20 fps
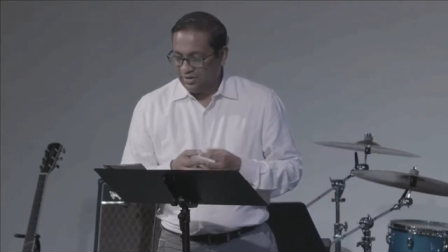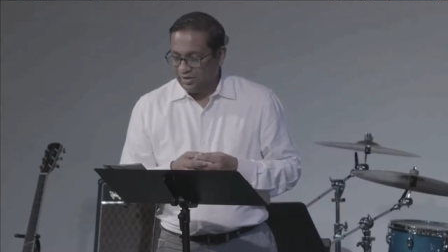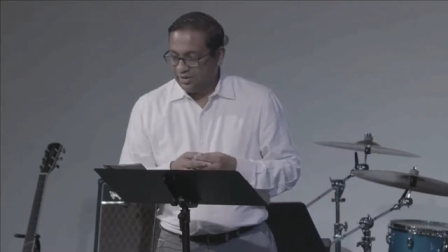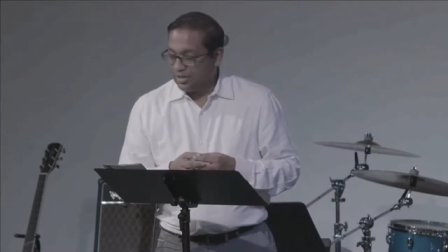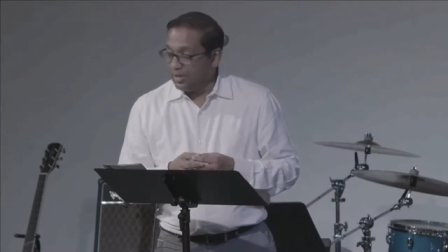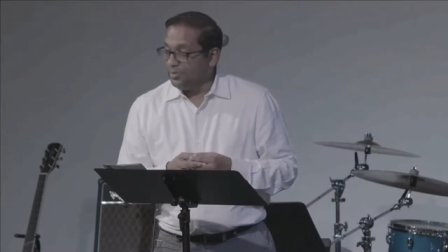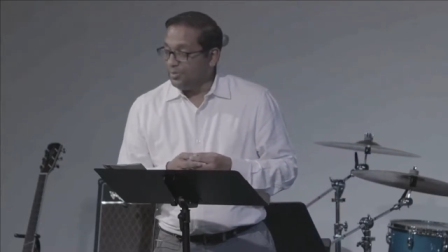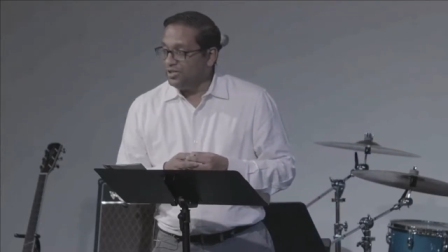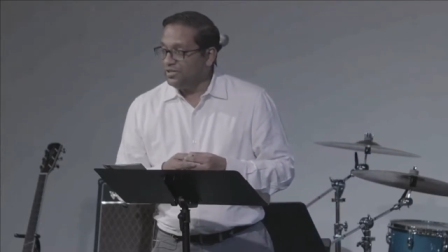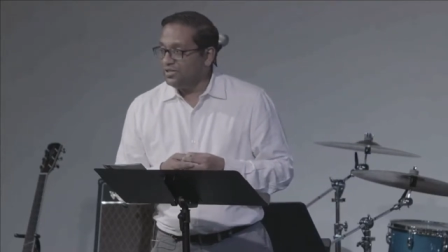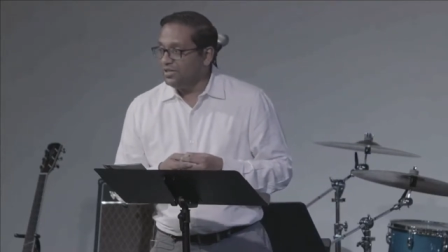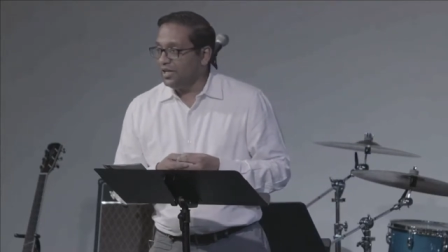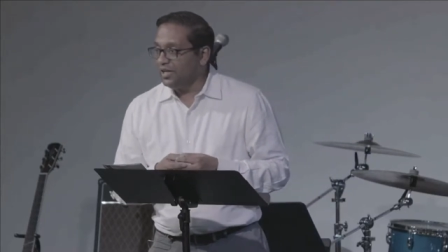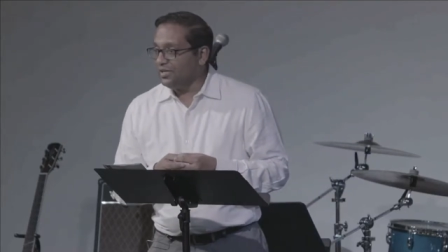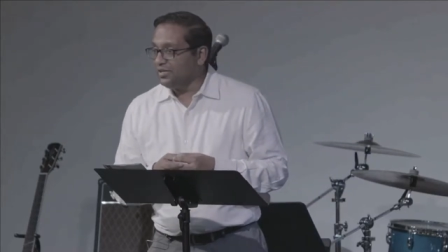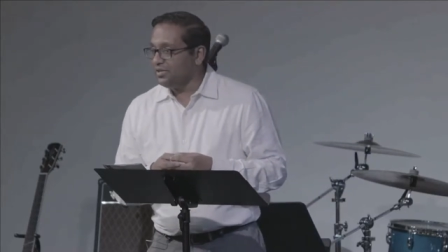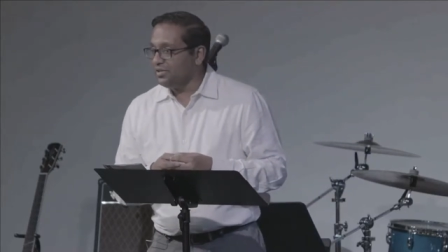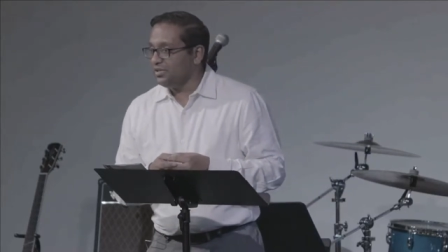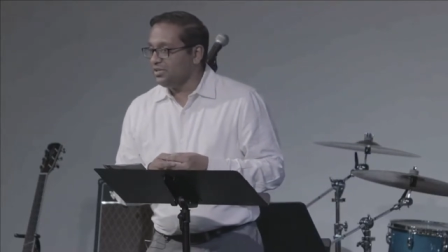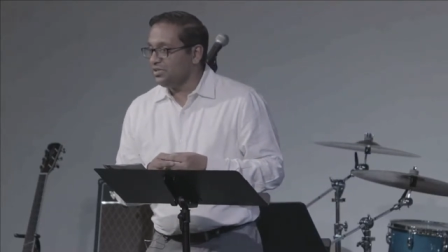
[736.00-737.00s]
That means the
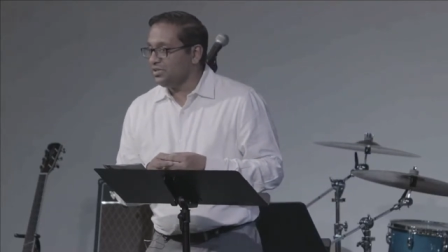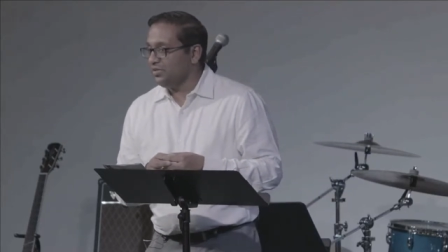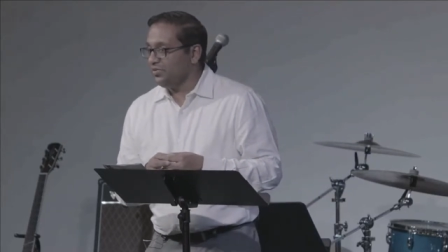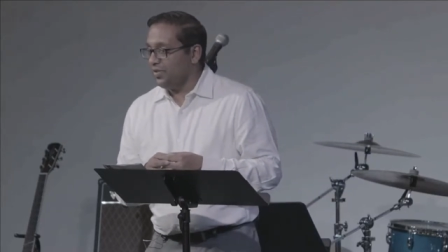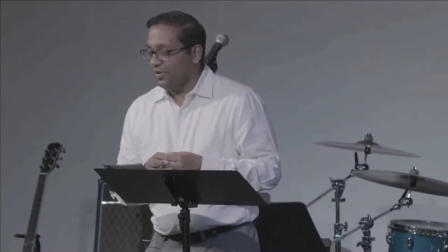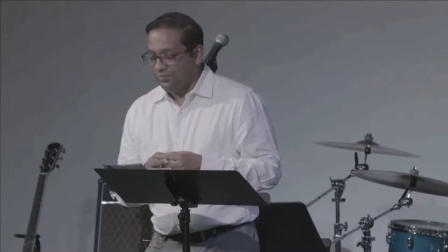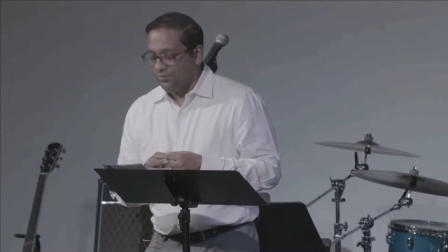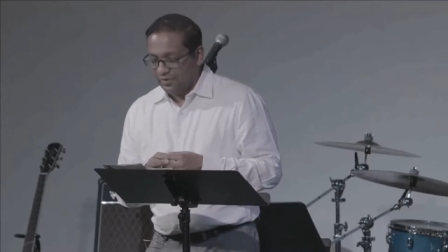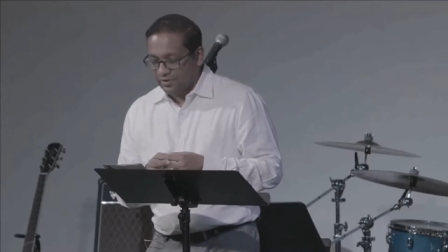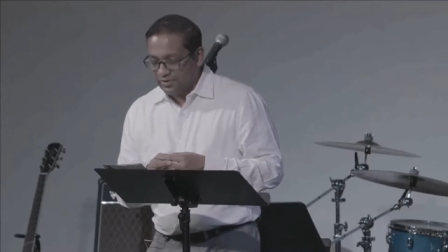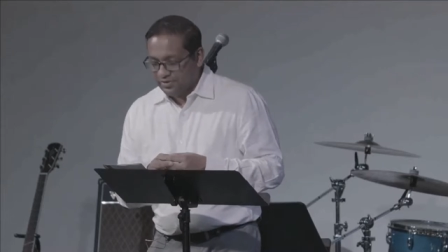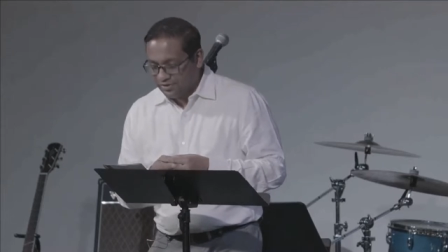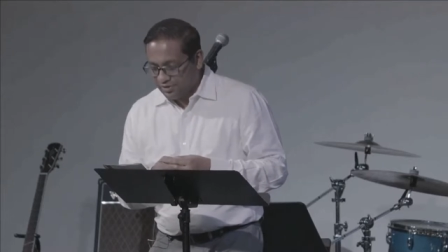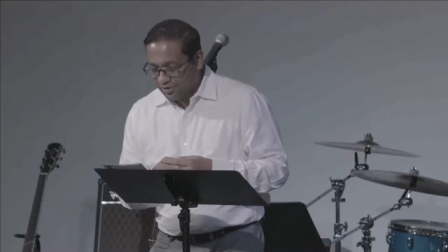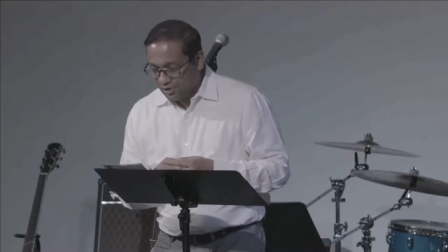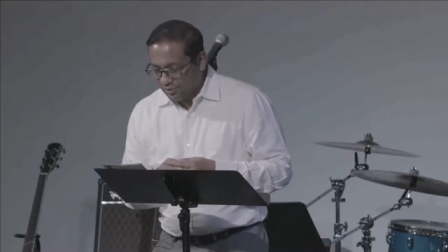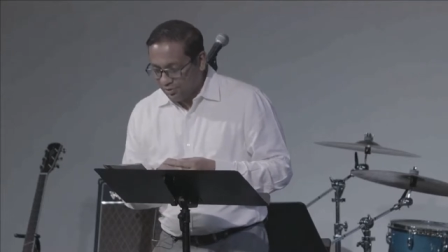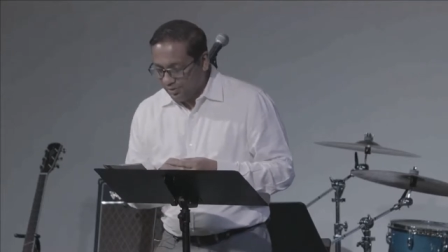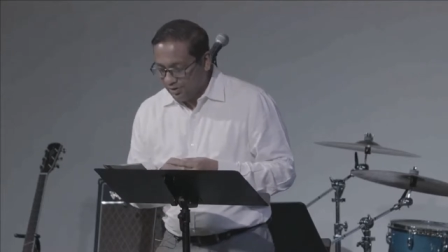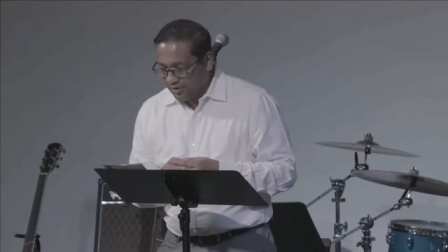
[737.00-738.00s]
essence of every
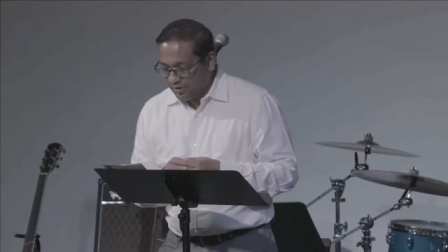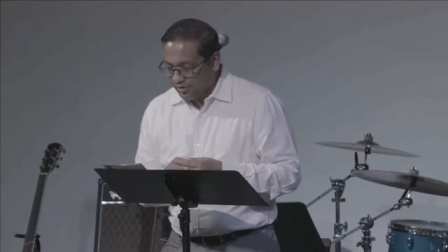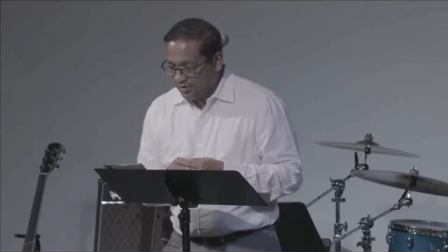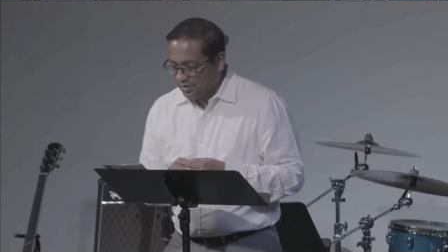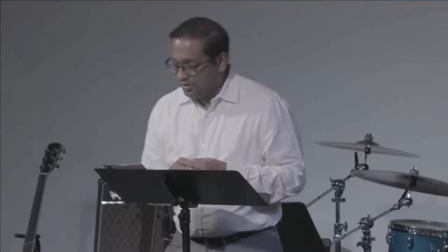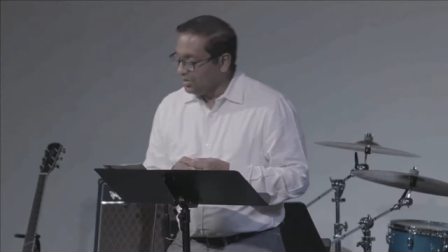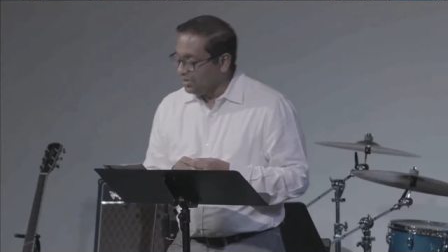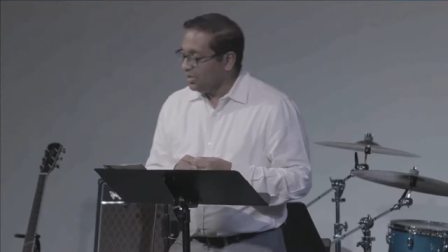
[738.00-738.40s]
sermon